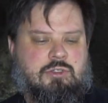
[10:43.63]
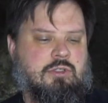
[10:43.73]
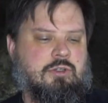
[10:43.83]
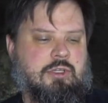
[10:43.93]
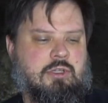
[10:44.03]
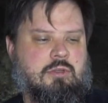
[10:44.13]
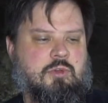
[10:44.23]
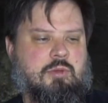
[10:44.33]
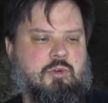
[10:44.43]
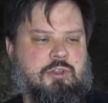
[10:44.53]
including
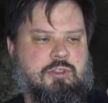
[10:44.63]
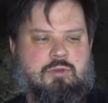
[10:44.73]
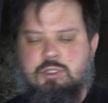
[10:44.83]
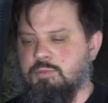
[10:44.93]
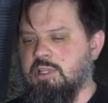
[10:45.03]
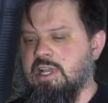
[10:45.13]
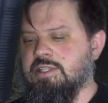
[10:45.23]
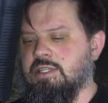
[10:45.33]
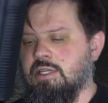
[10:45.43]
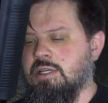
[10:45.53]
aluminum or this orange
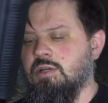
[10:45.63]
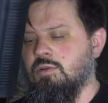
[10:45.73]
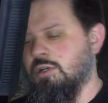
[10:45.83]
plastic or